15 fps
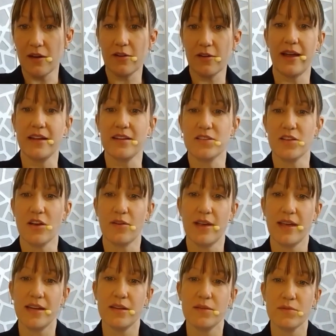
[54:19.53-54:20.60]
Okay, so
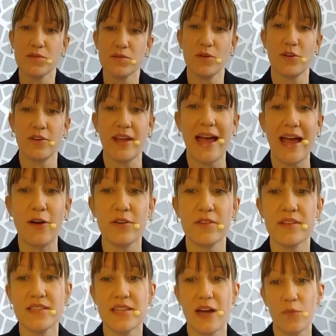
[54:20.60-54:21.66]
Katie was wondering, how can
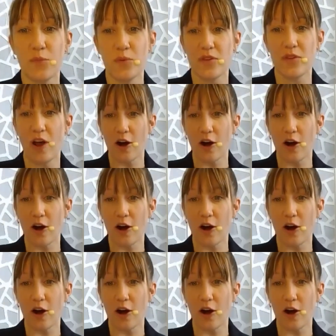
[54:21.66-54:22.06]
this help with